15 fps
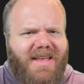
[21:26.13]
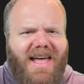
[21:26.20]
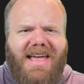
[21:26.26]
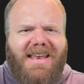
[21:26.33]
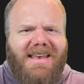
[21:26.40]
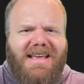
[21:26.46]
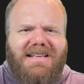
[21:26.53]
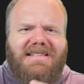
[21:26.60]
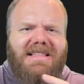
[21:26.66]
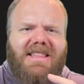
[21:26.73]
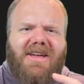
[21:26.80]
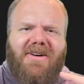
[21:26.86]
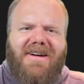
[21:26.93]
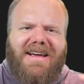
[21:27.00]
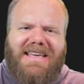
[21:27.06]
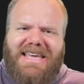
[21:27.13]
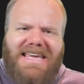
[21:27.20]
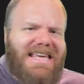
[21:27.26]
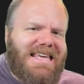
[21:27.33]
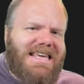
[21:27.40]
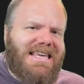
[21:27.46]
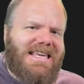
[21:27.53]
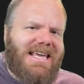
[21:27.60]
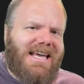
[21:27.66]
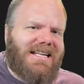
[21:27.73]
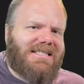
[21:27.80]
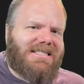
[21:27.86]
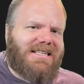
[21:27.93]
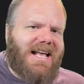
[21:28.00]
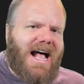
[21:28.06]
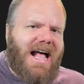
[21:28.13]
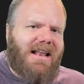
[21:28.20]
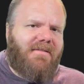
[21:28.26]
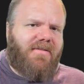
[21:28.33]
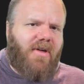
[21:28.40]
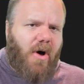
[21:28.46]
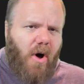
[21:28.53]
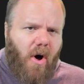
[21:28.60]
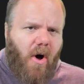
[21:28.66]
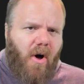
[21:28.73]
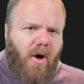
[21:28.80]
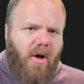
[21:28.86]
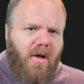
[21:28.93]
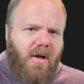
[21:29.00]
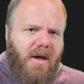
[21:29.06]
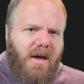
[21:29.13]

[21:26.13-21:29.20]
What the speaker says: And isn't there a key inside of the hall?